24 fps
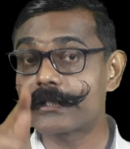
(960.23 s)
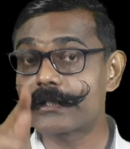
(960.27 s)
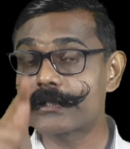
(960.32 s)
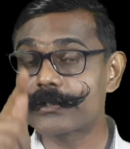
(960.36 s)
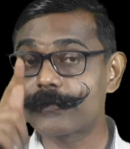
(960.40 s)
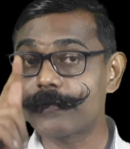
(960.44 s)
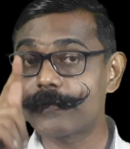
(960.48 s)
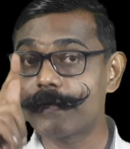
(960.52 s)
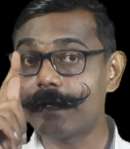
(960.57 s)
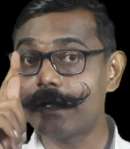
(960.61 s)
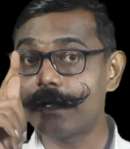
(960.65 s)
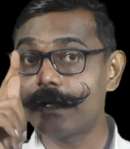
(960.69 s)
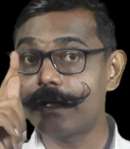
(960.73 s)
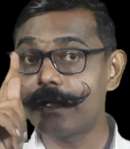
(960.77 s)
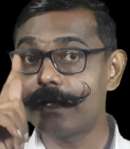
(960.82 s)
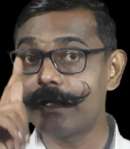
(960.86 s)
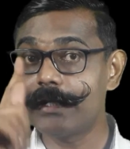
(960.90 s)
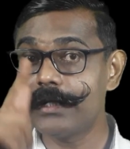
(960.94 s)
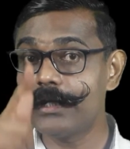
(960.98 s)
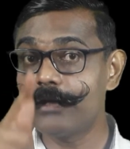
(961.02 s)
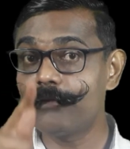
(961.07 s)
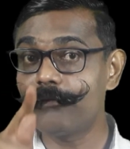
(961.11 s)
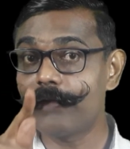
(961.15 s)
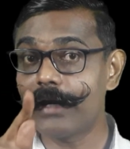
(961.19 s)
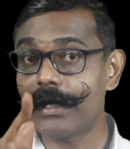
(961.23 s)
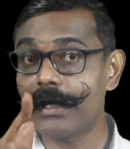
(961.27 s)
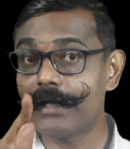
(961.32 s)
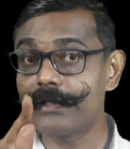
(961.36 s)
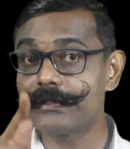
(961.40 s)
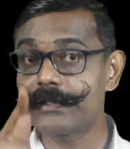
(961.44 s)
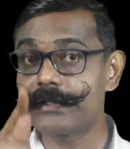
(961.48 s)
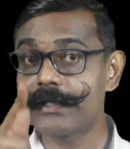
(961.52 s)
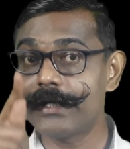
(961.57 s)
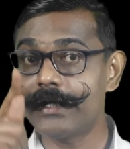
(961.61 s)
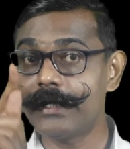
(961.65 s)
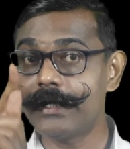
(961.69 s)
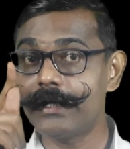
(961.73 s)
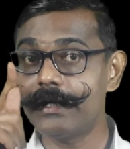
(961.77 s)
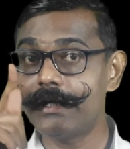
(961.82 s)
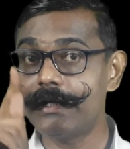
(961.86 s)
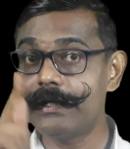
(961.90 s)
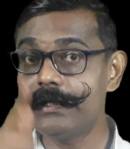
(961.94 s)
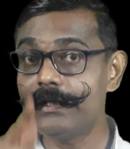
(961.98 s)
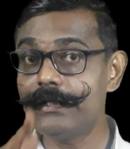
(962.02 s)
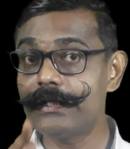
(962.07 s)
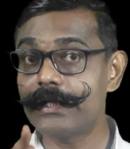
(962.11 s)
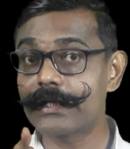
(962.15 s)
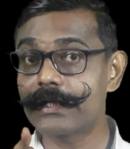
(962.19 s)
square, dyj,
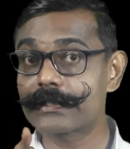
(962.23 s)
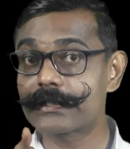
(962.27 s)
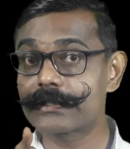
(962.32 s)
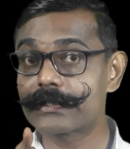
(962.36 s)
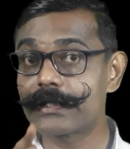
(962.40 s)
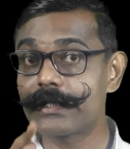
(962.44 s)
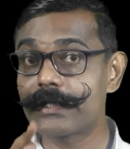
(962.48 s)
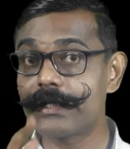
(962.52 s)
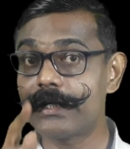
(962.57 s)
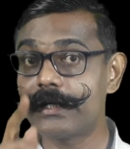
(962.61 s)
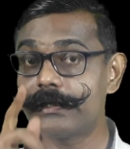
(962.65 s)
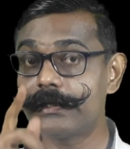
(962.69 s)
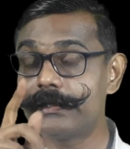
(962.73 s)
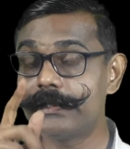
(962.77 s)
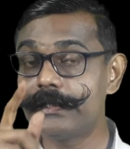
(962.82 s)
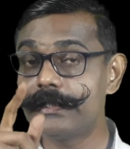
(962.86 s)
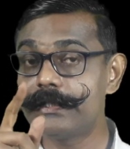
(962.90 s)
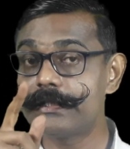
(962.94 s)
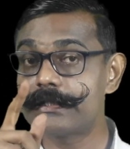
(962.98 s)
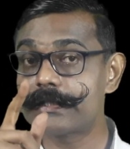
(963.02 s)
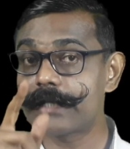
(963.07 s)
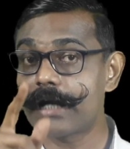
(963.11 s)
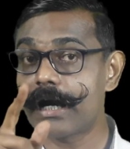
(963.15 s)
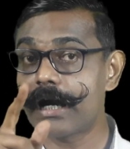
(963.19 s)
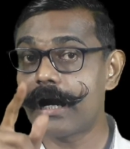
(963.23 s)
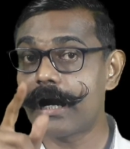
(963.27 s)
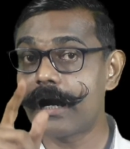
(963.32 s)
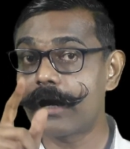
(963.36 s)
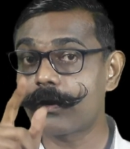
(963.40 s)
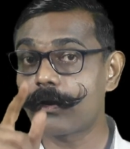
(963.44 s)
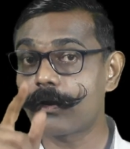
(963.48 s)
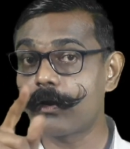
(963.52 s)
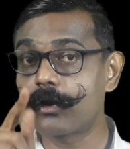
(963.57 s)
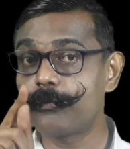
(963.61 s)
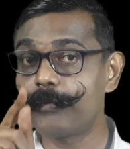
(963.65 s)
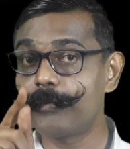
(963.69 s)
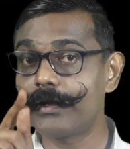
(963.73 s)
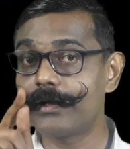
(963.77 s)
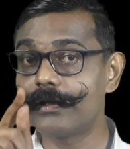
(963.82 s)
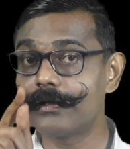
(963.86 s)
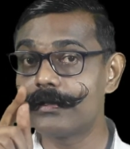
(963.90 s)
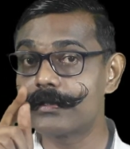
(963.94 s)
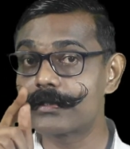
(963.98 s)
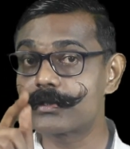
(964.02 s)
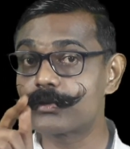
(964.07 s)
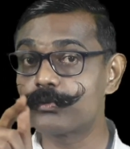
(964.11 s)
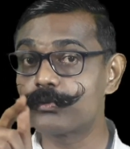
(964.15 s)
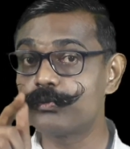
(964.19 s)
dxz, these are
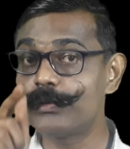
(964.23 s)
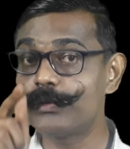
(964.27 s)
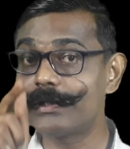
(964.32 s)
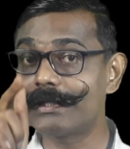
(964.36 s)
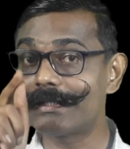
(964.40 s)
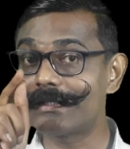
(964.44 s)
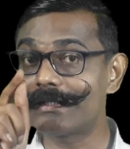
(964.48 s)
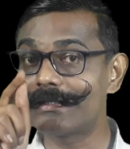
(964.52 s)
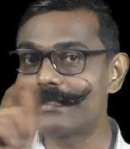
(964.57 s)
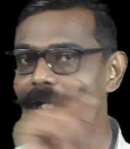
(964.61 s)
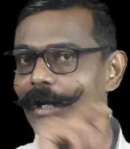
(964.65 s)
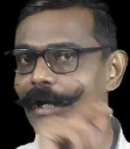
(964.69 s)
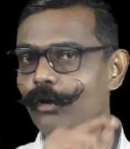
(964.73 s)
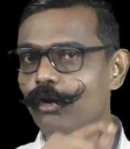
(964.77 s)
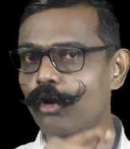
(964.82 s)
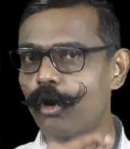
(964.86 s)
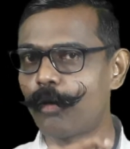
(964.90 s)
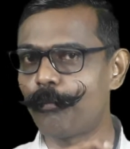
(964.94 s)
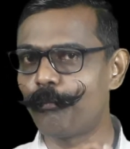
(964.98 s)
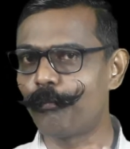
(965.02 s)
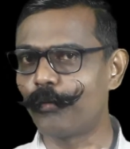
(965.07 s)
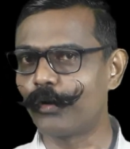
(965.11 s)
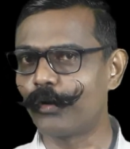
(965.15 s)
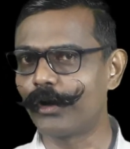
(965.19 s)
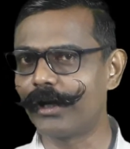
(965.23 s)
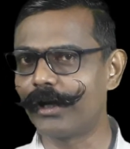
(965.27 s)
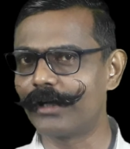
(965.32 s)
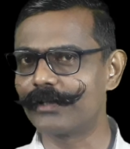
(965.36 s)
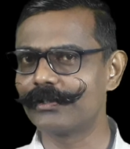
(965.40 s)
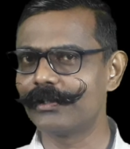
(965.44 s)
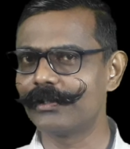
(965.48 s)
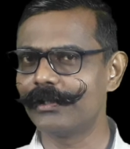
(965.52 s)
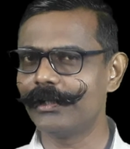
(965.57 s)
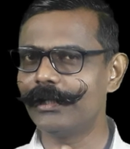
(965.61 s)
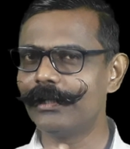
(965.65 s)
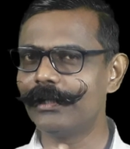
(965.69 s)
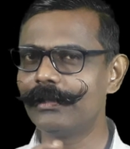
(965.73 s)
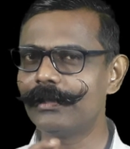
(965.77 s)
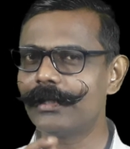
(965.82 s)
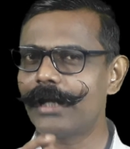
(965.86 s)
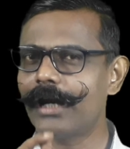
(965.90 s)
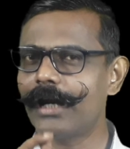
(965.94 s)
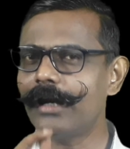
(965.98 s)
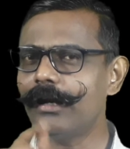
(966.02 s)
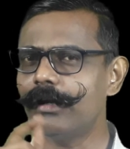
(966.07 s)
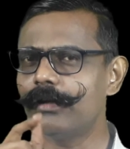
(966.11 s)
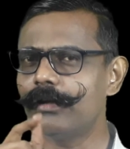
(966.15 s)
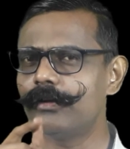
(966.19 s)
orbitals with z components. In
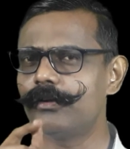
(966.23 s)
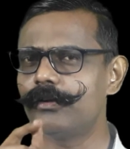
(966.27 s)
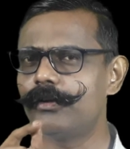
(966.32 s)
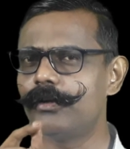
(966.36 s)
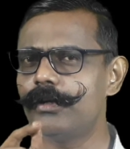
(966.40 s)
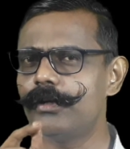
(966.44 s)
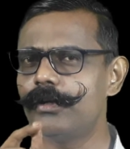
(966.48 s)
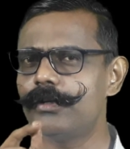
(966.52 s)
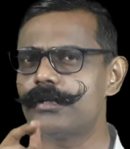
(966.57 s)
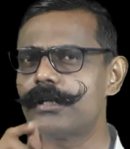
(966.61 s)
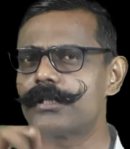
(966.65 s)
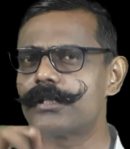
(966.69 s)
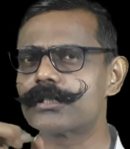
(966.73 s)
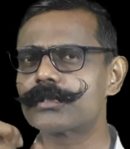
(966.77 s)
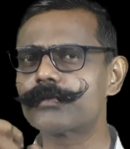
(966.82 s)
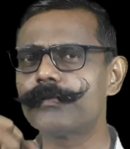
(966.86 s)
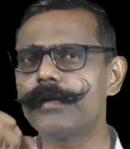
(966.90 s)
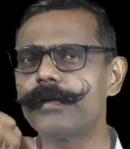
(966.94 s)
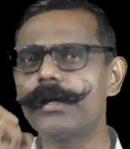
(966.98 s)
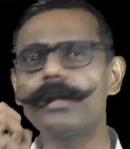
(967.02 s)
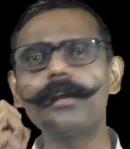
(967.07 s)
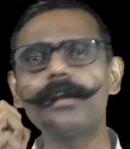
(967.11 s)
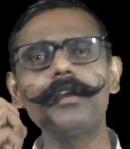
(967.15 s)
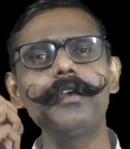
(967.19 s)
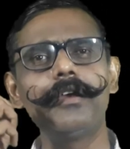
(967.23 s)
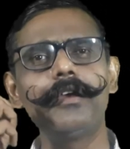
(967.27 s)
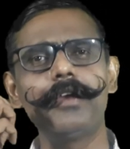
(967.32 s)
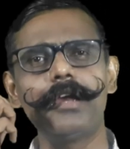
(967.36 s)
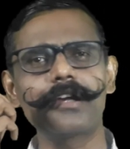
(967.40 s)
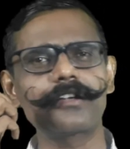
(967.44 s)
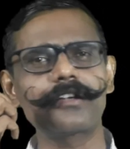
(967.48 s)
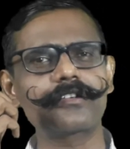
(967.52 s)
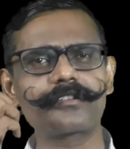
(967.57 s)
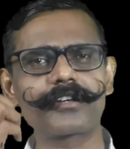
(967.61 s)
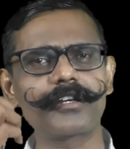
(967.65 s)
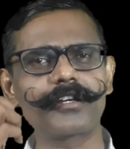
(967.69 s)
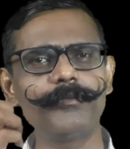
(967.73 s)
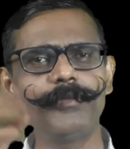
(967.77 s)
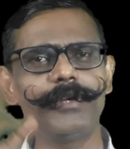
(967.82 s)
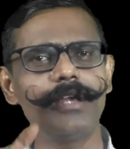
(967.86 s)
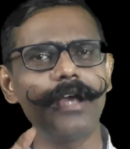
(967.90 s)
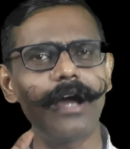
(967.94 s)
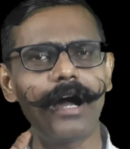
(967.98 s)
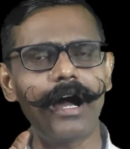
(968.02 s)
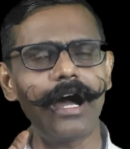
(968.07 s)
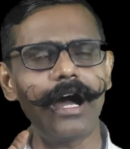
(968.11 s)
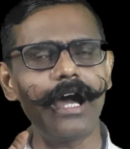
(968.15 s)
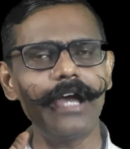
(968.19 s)
that, dz square extremely
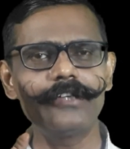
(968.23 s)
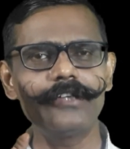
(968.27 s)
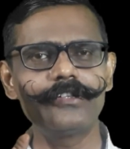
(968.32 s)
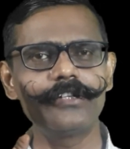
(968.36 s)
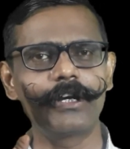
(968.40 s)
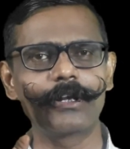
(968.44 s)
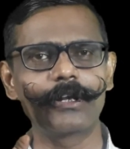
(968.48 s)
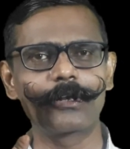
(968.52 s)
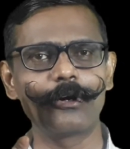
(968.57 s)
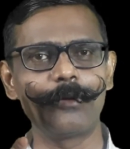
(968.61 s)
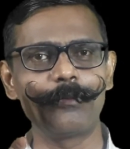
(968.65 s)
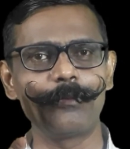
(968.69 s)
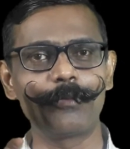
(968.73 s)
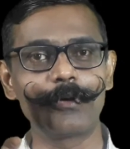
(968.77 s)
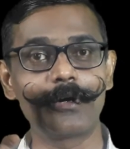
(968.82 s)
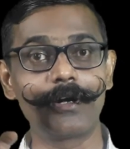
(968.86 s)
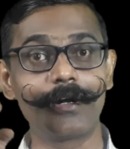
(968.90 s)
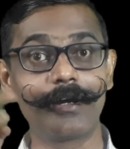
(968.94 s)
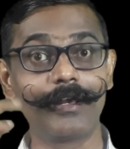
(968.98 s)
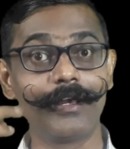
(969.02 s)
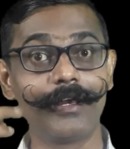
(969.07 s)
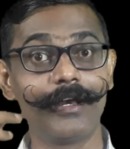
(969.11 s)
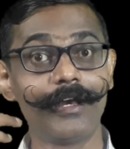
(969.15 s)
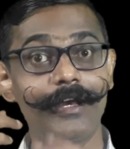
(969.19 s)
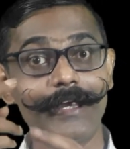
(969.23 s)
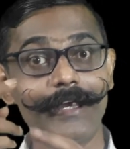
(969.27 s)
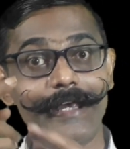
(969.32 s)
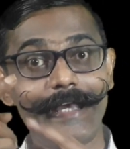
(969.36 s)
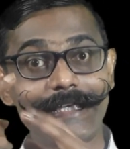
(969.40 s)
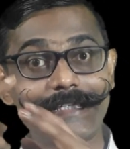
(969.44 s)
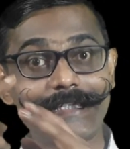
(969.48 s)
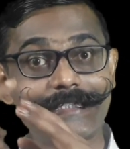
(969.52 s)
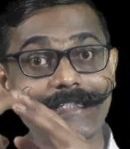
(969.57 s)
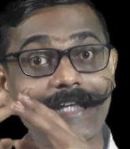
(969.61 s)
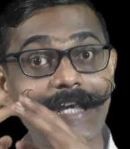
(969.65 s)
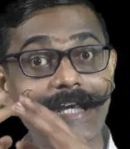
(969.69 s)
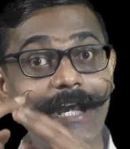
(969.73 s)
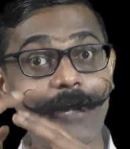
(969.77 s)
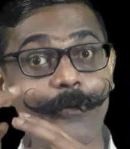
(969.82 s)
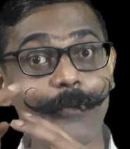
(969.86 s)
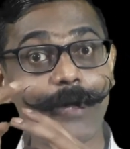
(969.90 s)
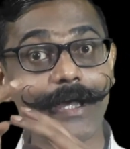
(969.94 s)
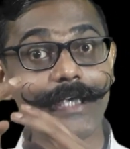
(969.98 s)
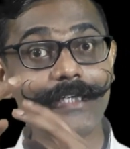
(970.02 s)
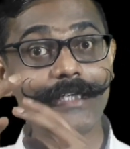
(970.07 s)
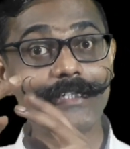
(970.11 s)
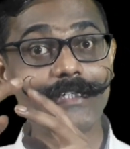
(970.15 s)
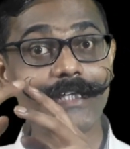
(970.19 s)
high z component. xz and
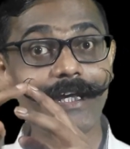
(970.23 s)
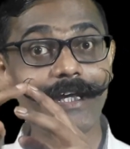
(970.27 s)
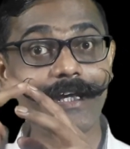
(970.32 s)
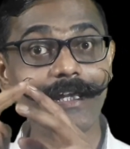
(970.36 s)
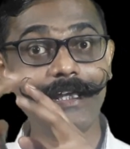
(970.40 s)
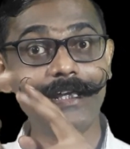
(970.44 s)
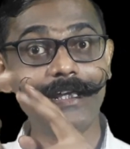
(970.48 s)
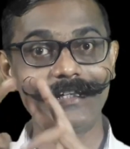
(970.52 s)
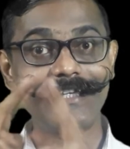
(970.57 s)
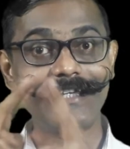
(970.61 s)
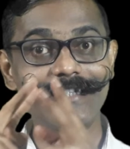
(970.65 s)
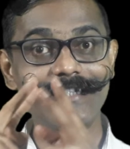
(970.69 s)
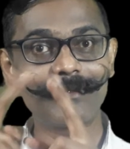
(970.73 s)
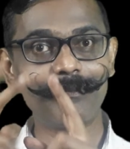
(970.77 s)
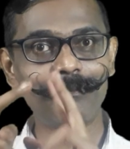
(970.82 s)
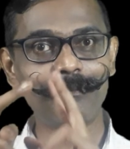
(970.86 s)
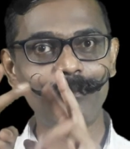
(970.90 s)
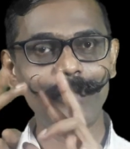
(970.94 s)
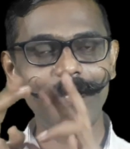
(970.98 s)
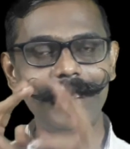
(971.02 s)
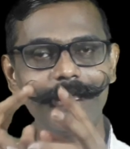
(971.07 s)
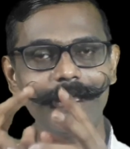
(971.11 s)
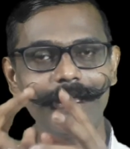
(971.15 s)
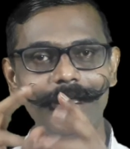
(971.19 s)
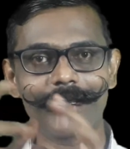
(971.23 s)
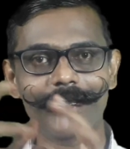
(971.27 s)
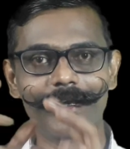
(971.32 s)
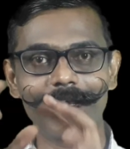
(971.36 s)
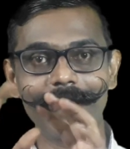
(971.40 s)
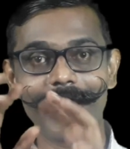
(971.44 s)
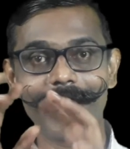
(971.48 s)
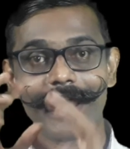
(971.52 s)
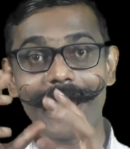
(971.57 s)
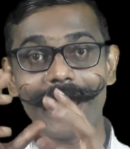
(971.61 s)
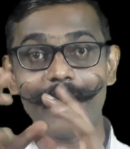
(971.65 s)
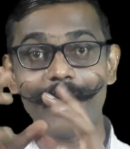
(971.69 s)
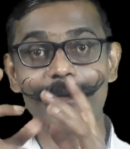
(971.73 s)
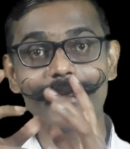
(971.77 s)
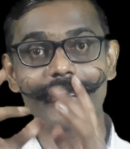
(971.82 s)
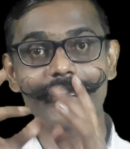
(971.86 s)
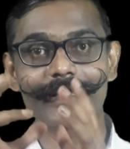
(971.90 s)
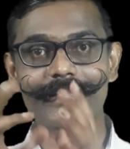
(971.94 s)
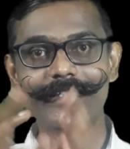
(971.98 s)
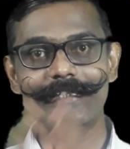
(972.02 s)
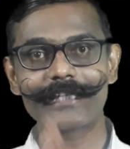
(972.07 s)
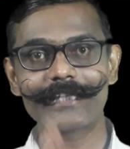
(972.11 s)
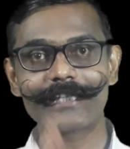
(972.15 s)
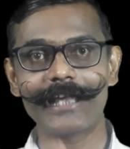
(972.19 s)
yz, it is a pair having
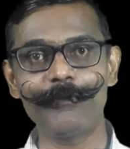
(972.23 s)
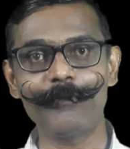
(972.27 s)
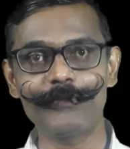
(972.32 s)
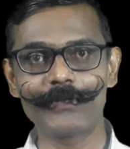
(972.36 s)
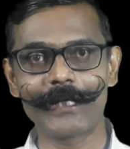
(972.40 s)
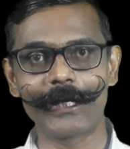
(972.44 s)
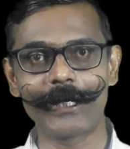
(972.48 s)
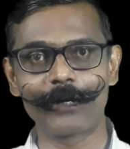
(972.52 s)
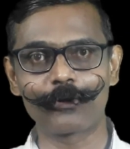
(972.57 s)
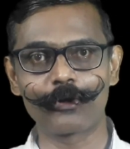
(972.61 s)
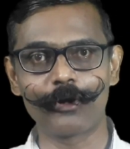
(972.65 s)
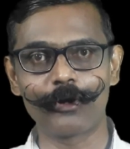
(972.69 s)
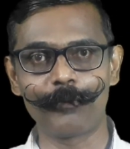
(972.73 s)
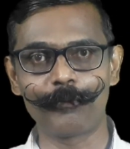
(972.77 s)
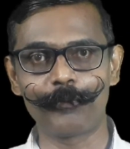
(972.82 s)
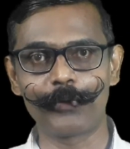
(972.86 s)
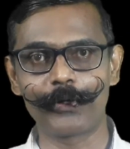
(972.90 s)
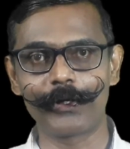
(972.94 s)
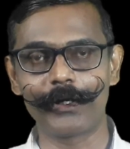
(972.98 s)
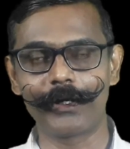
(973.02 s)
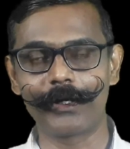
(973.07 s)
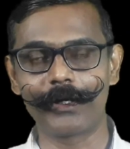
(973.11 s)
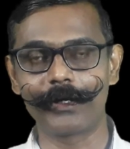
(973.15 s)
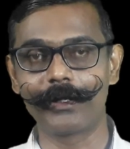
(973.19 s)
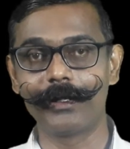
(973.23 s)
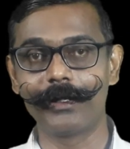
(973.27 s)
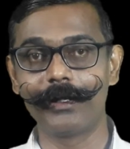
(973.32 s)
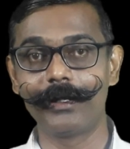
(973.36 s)
the same z component.